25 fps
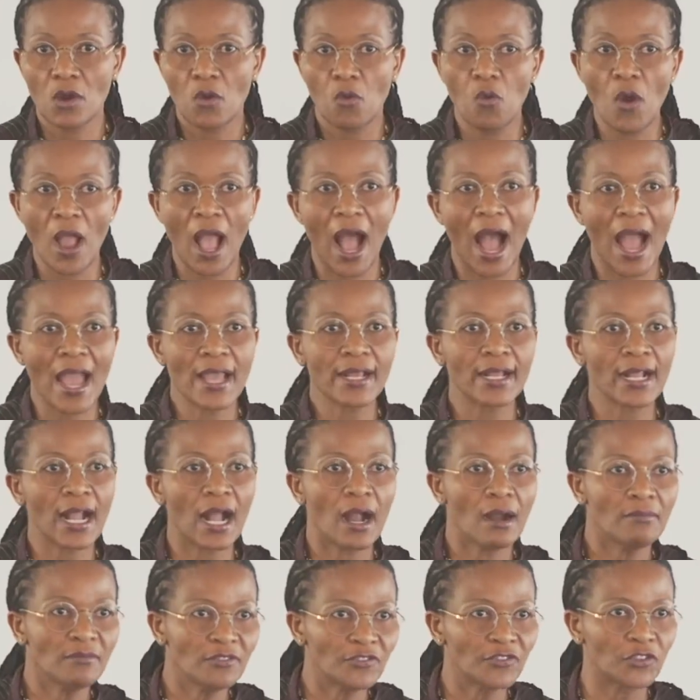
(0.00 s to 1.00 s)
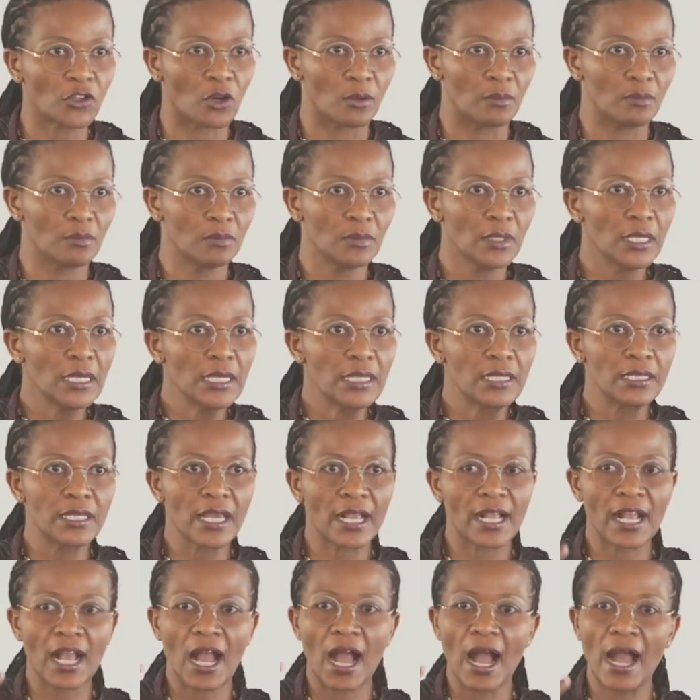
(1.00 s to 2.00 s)
Where I come from, the
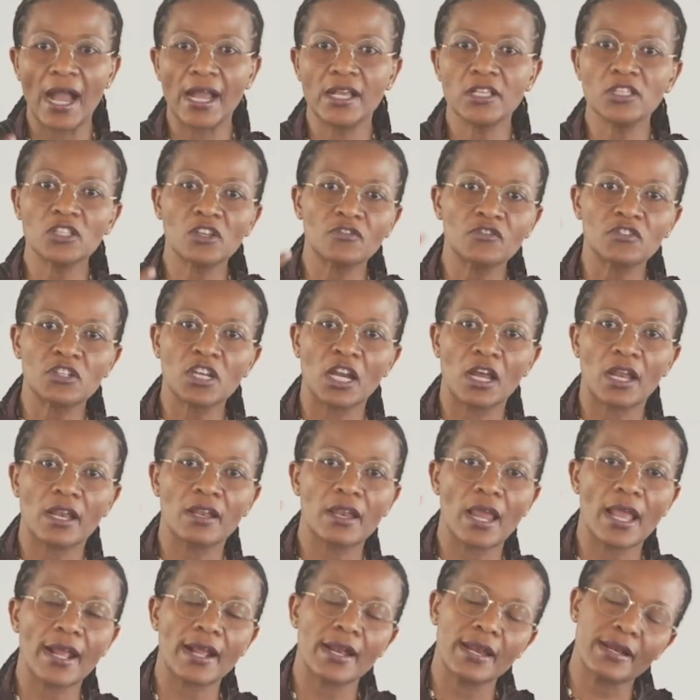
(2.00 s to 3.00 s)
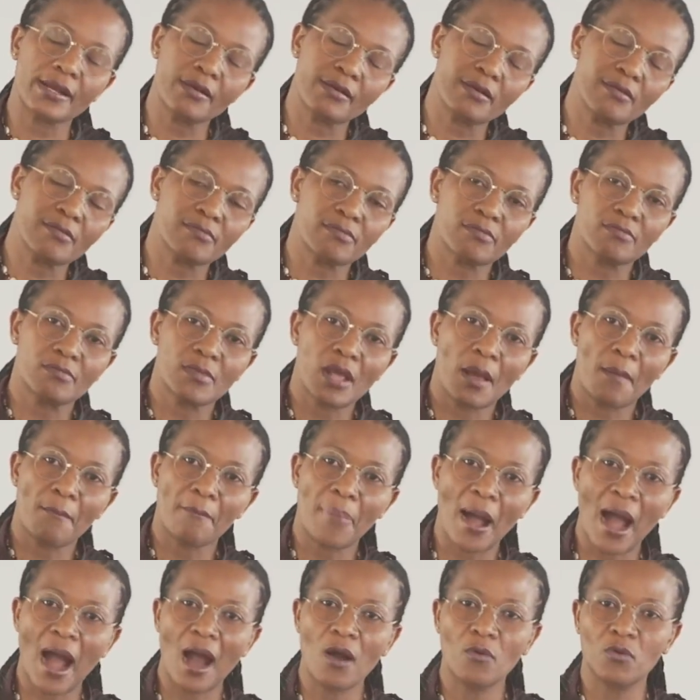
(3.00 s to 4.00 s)
kinds of
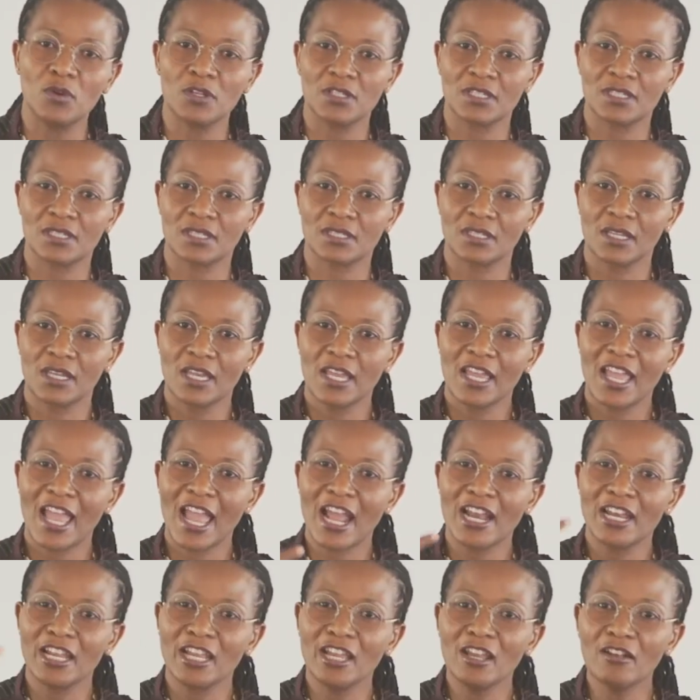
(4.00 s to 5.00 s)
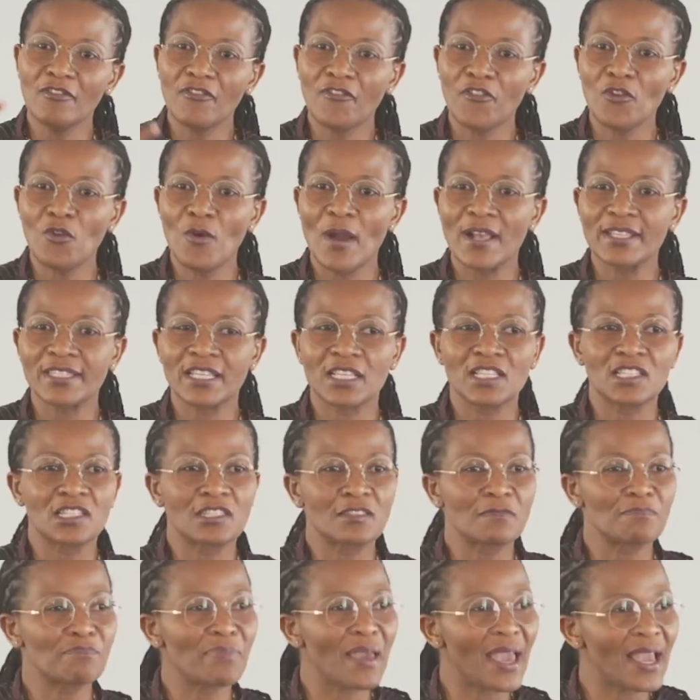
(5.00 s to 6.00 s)
powers and influence and
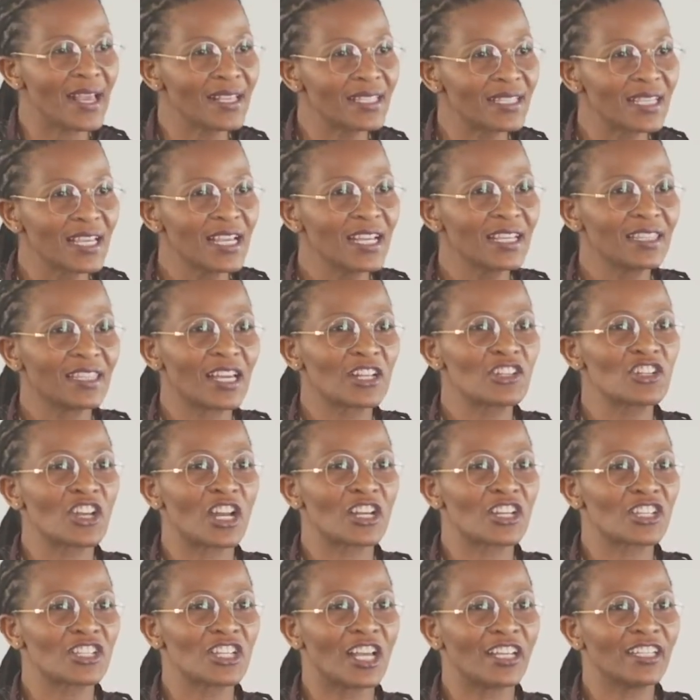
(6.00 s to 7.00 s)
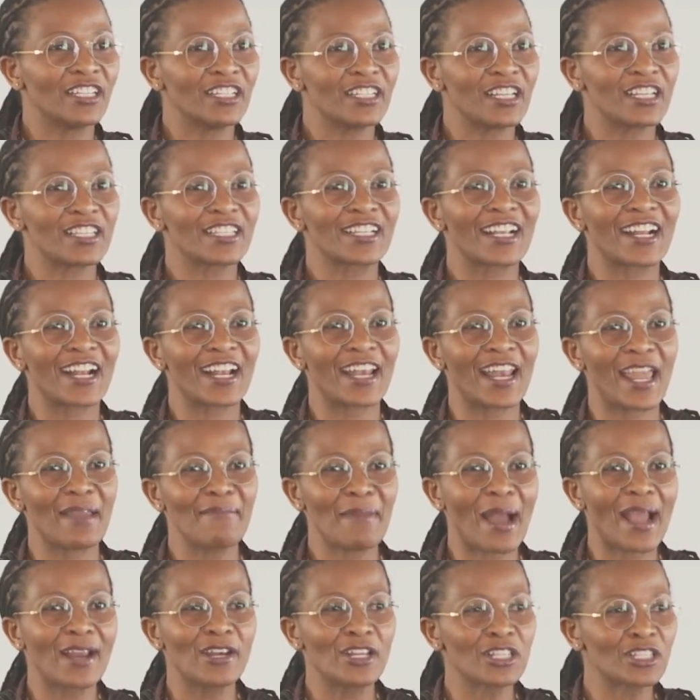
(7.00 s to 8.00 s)
space that traditional leaders claim.
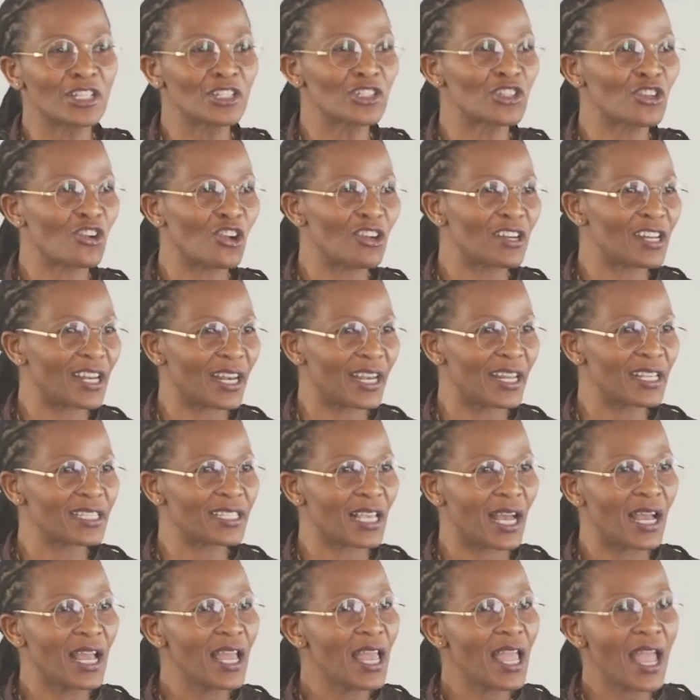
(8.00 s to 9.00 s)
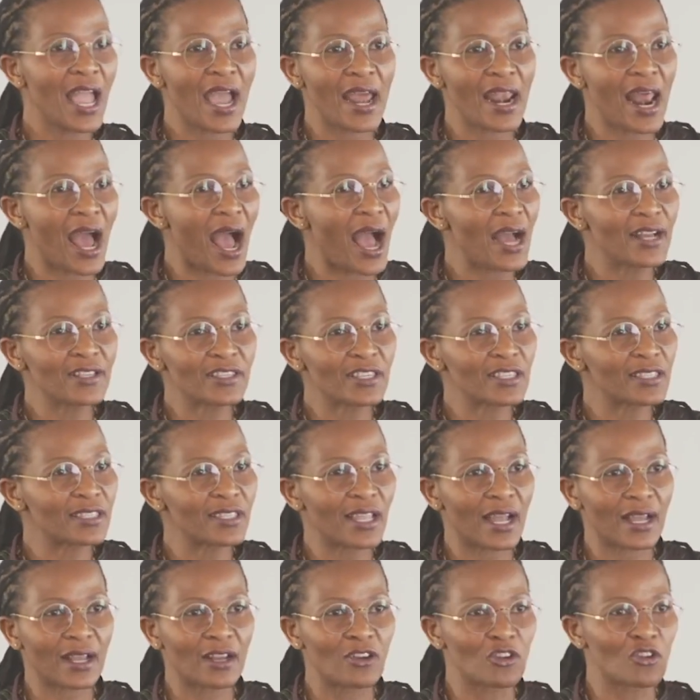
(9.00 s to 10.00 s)
I listen to Condoleezza and I just
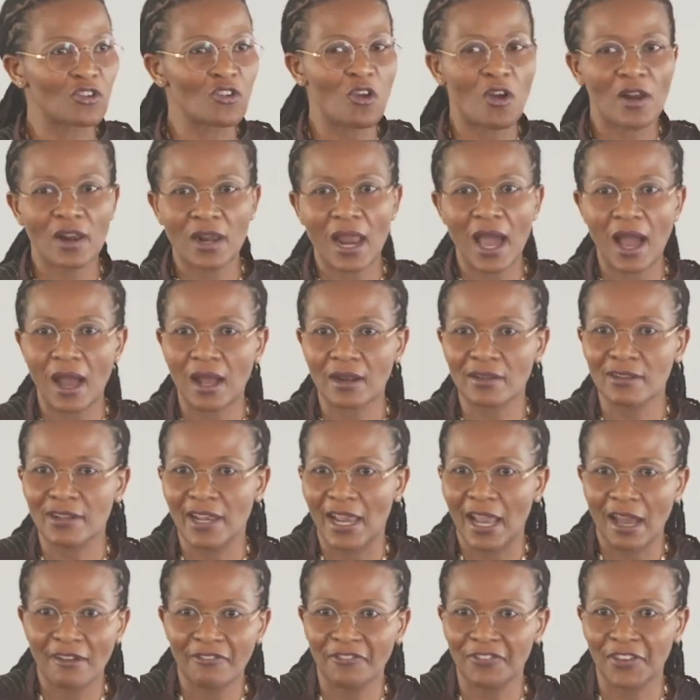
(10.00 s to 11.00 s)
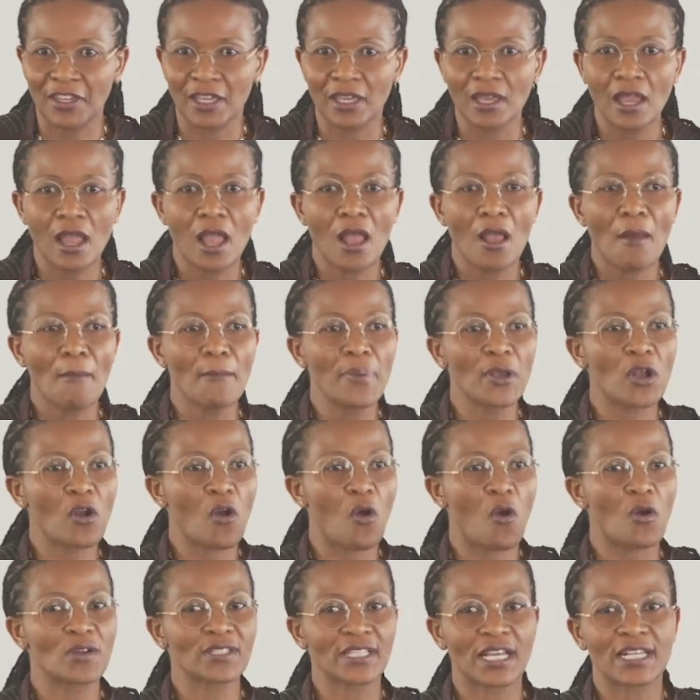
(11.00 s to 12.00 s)
like roll out laughing
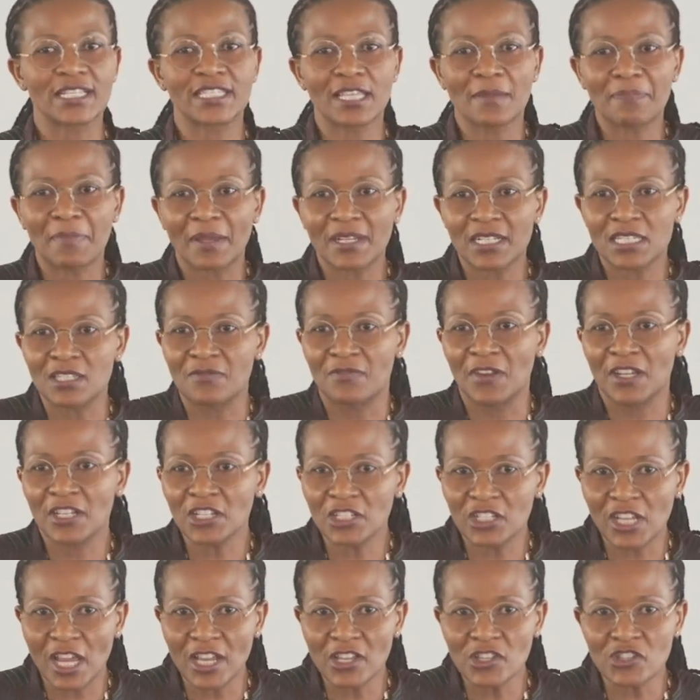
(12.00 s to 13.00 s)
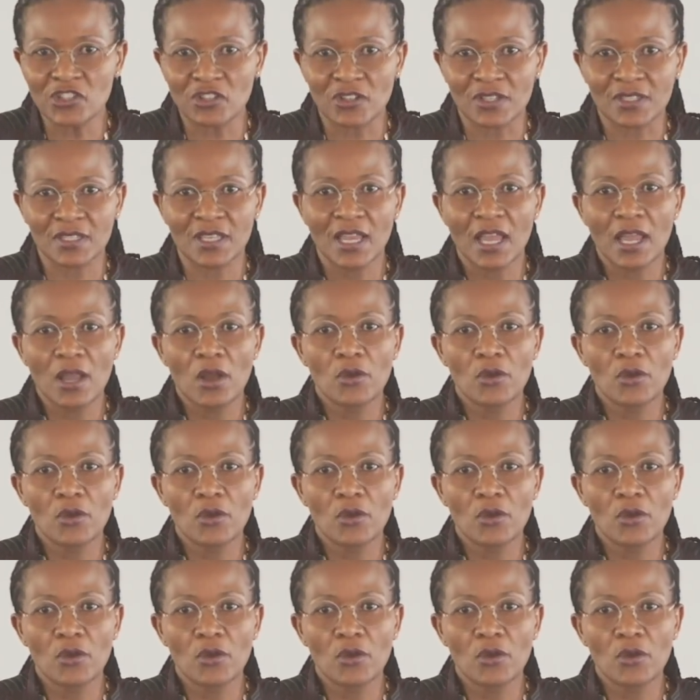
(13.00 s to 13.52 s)
because except that it's very dangerous.